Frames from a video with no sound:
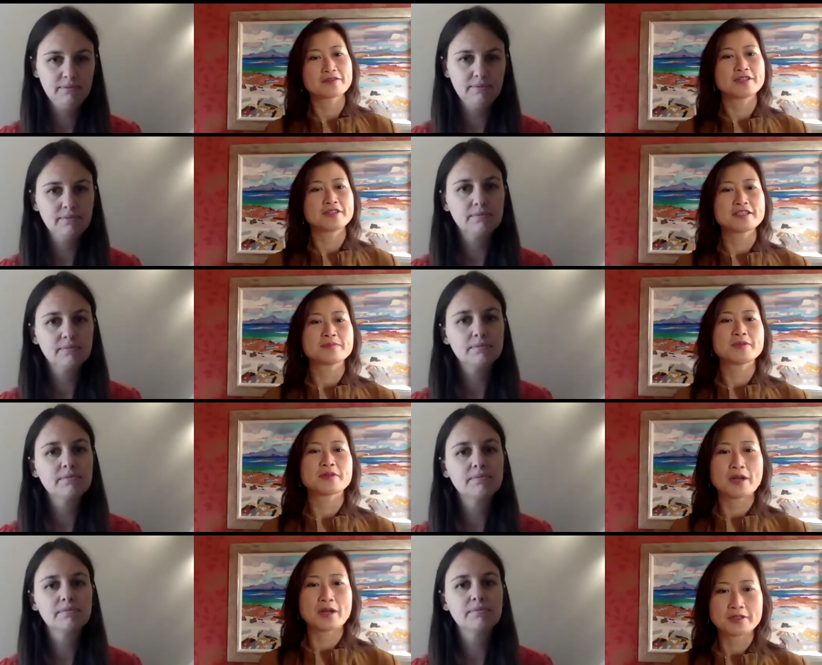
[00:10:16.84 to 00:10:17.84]
Speaker 1: You need to be
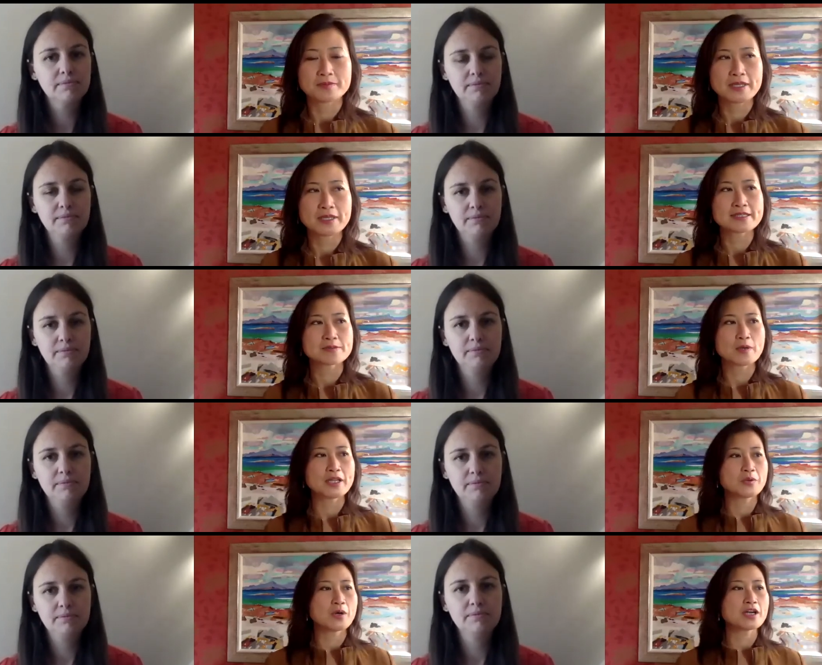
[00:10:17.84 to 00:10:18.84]
grounded because when
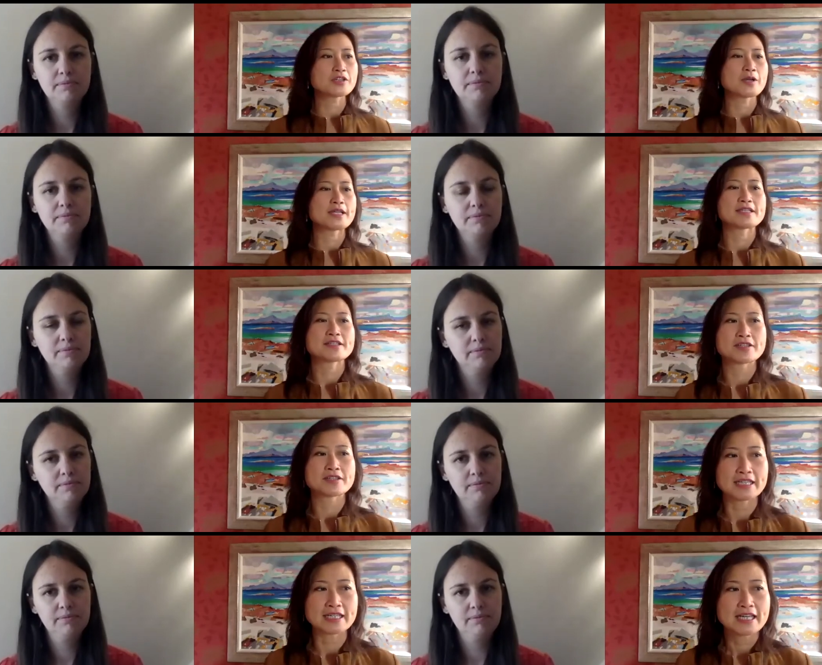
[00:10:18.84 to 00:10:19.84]
you are
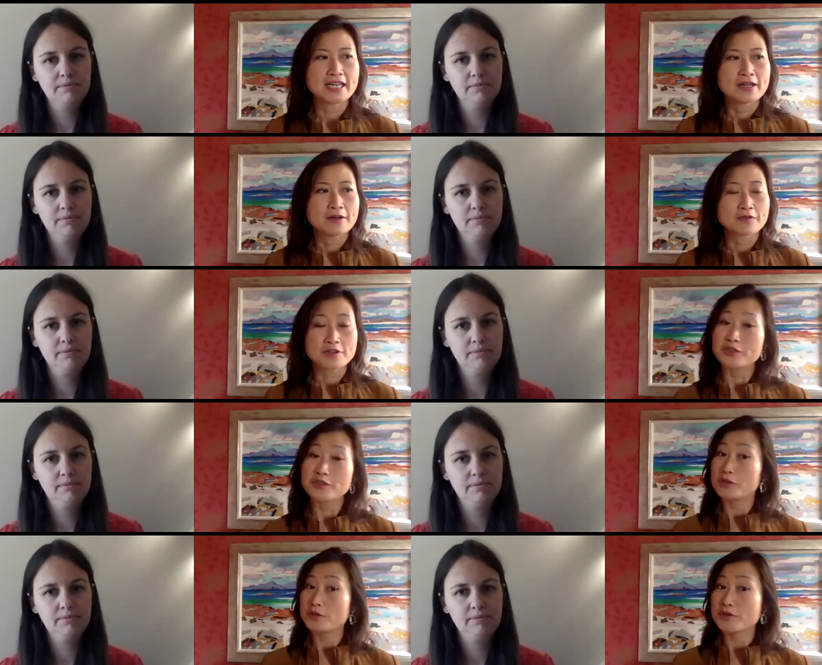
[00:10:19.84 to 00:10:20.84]
transitioning, first you
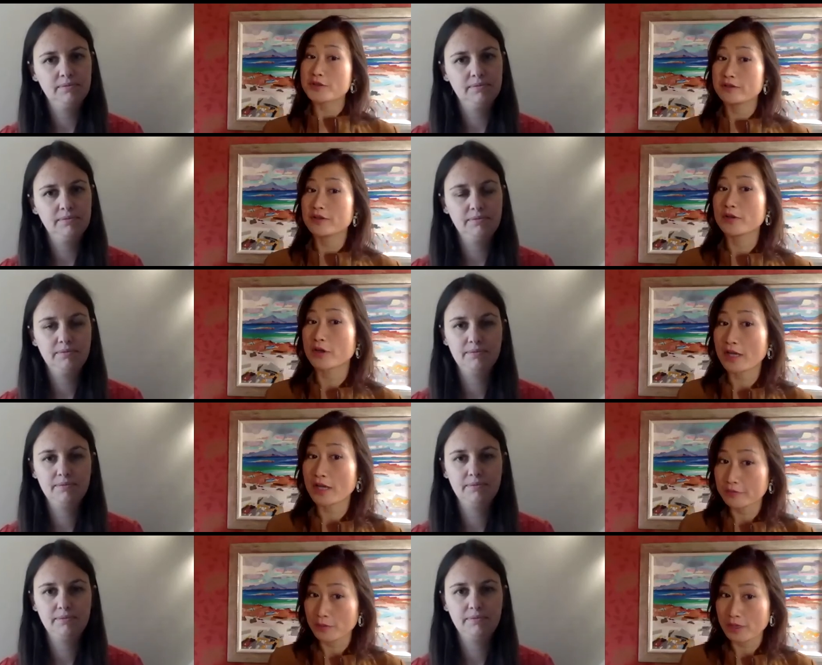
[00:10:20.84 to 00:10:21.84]
lose your
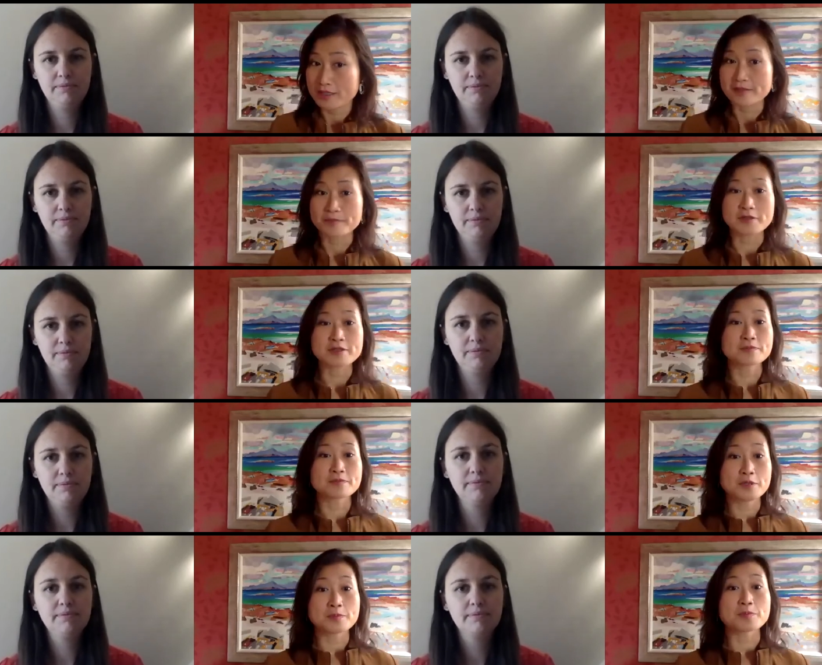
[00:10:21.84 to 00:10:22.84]
loved ones, the, per-
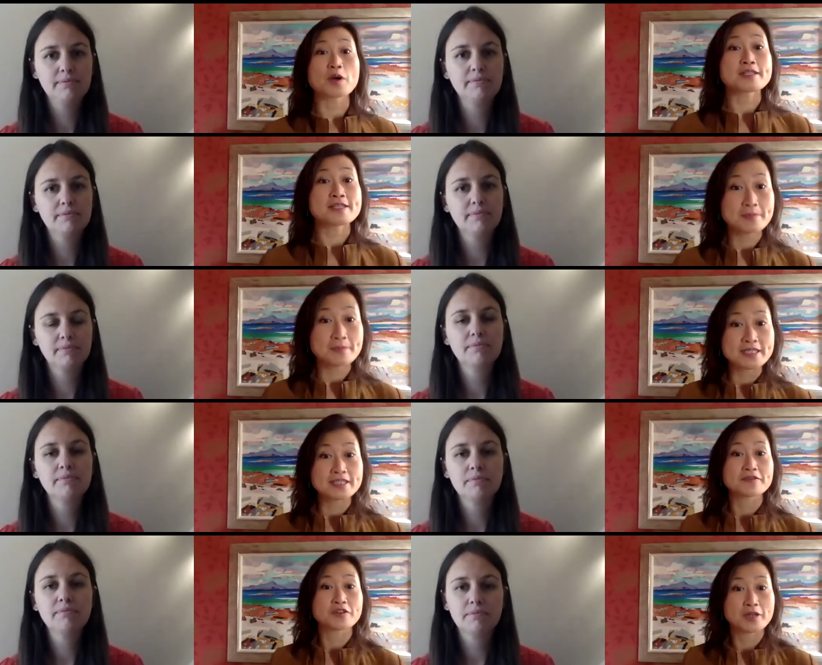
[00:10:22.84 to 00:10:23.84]
the proximity
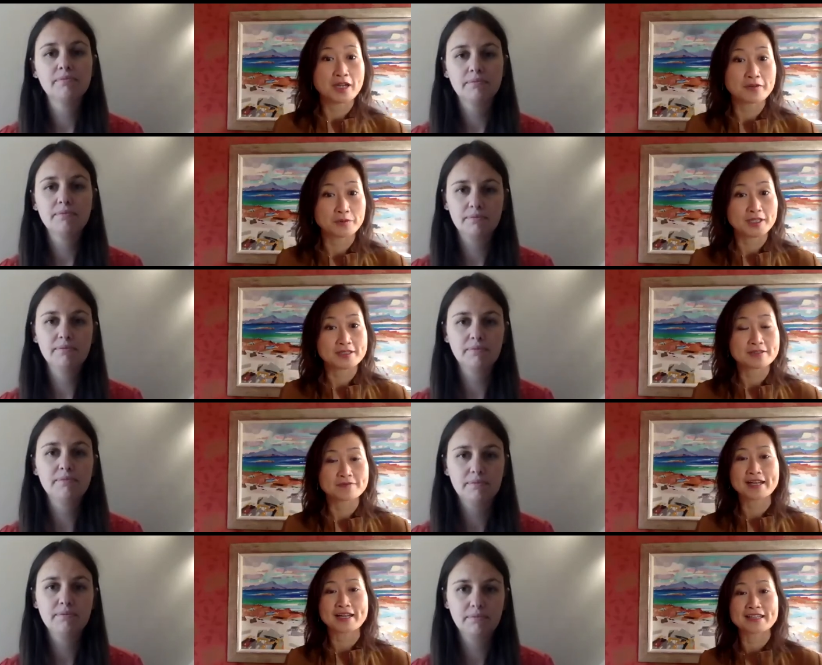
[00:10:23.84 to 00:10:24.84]
of your loved ones, the
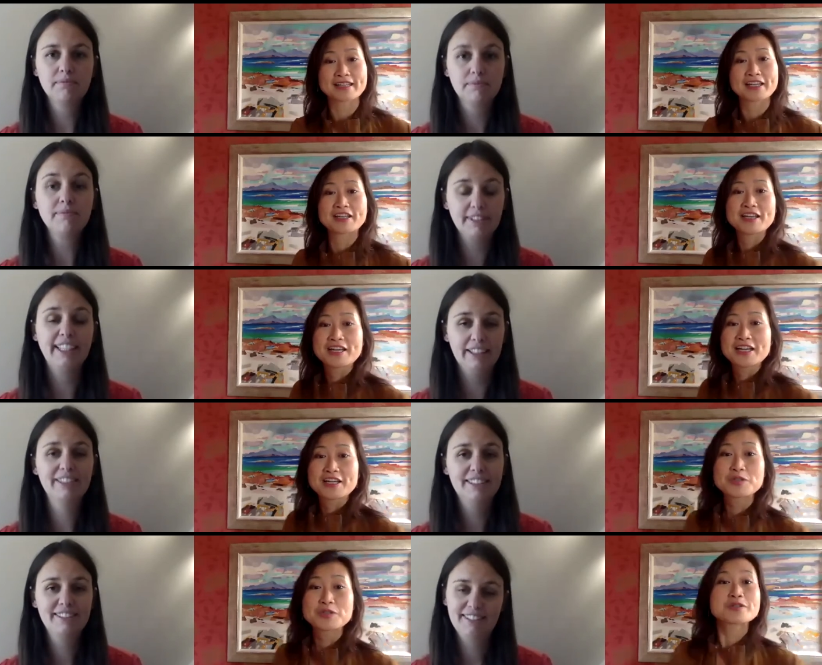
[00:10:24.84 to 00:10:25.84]
fact that they
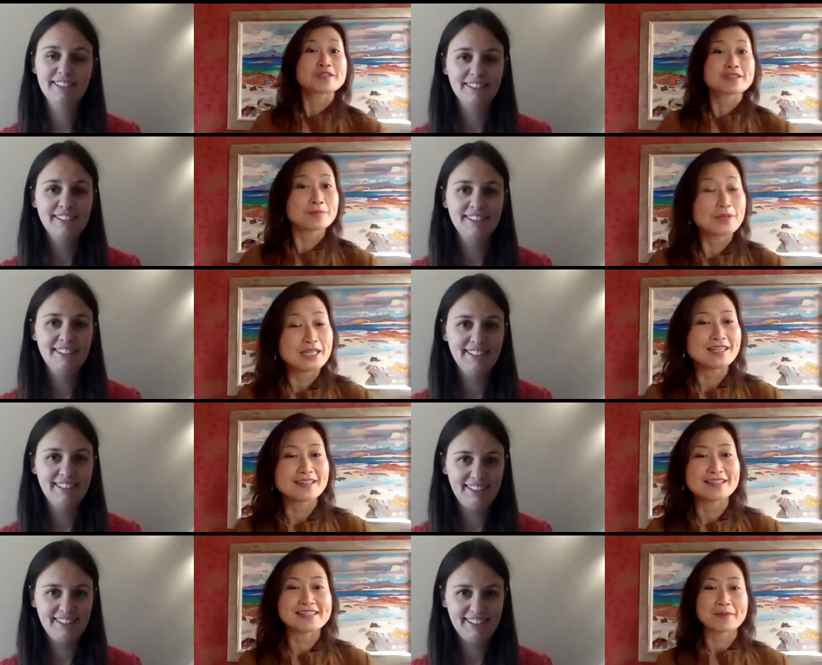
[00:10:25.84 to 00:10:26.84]
used to be in
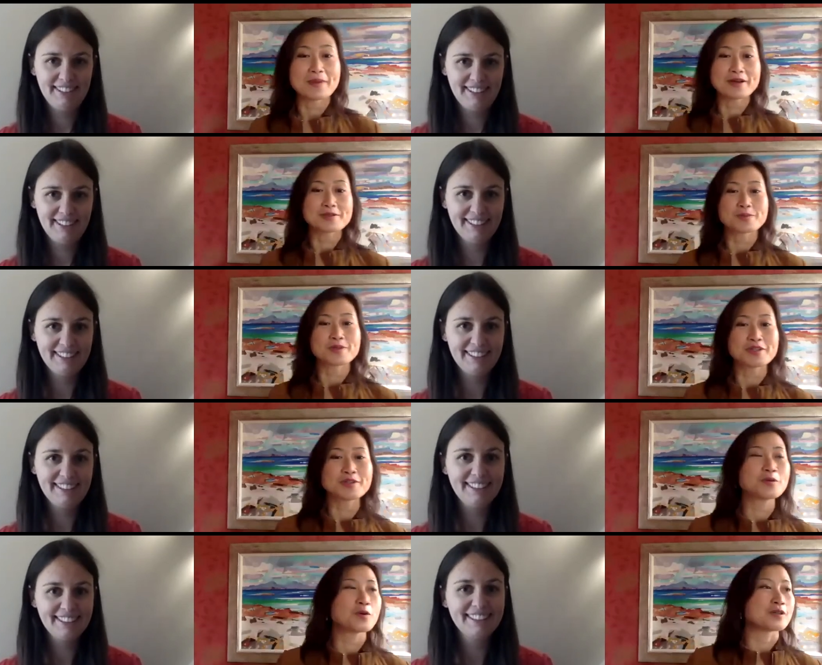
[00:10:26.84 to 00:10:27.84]
the same house with
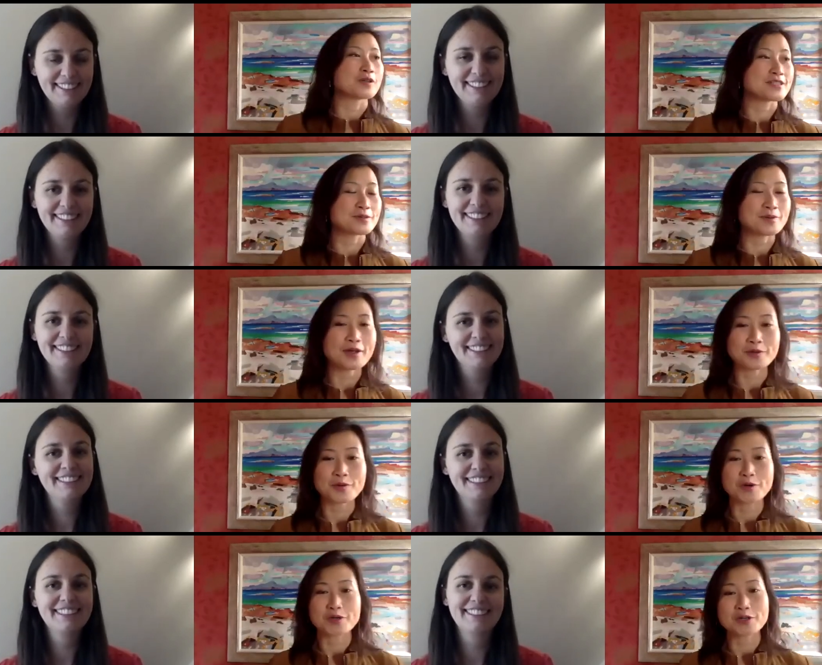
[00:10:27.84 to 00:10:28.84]
you or just around the
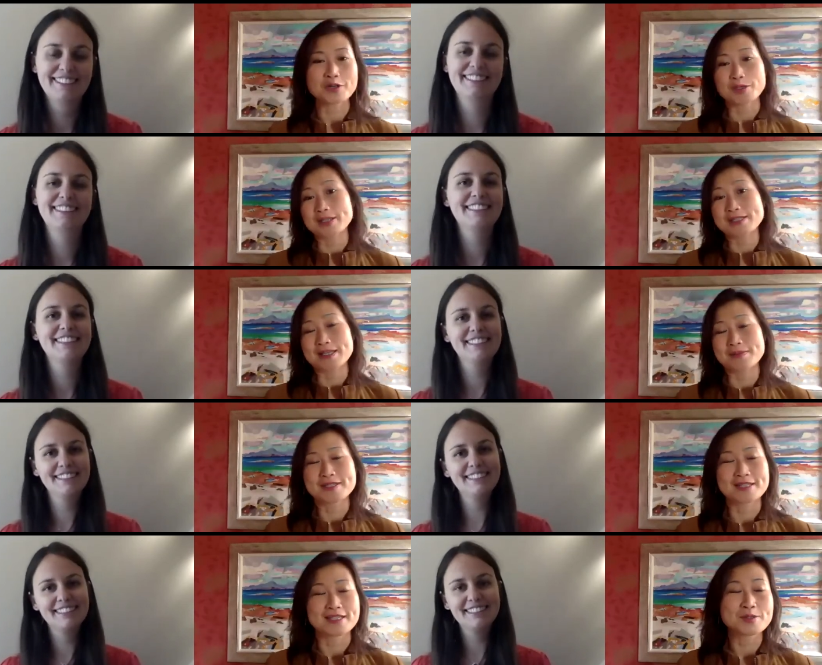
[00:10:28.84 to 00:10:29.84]
corner or in the same
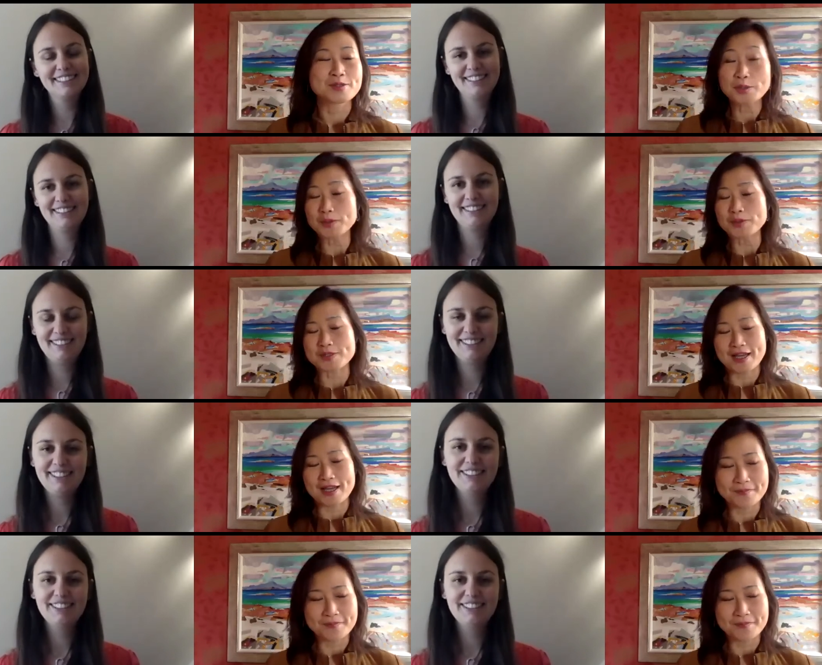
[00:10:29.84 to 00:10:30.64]
city. So you lose that